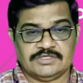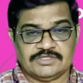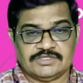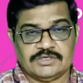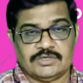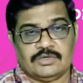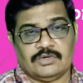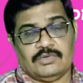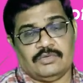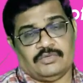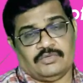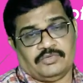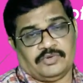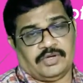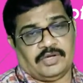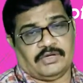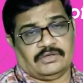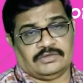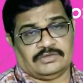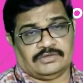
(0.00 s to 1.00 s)
So
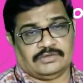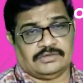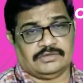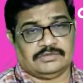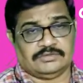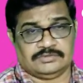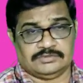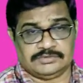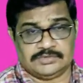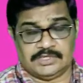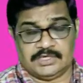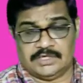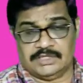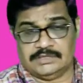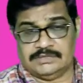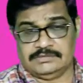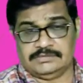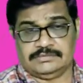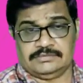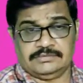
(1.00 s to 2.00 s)
we have to
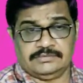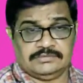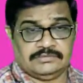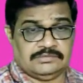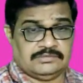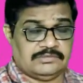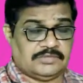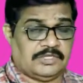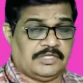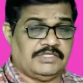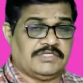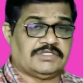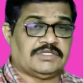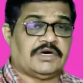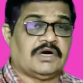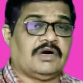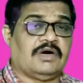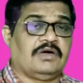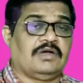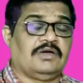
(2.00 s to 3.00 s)
done these
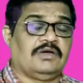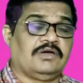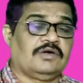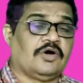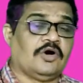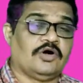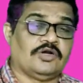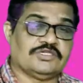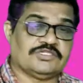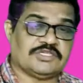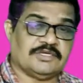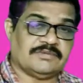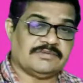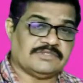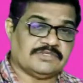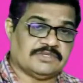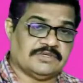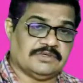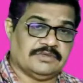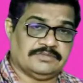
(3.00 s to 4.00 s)
all
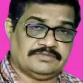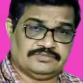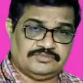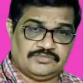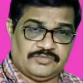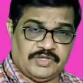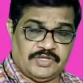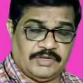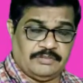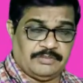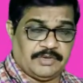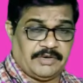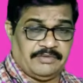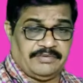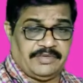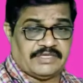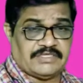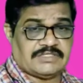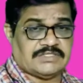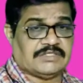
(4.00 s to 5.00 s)
concepts in
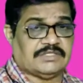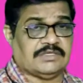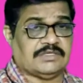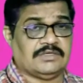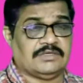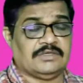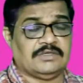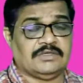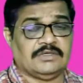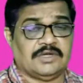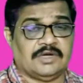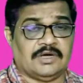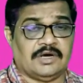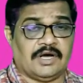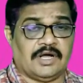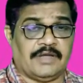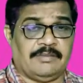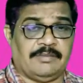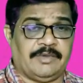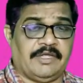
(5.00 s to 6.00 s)
previous
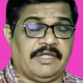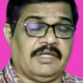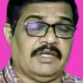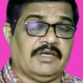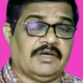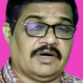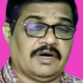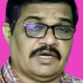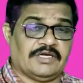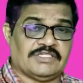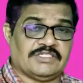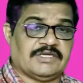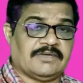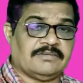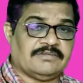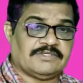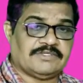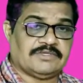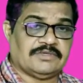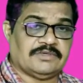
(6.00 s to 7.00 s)
IP
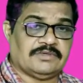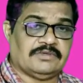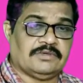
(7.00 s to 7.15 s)
concepts.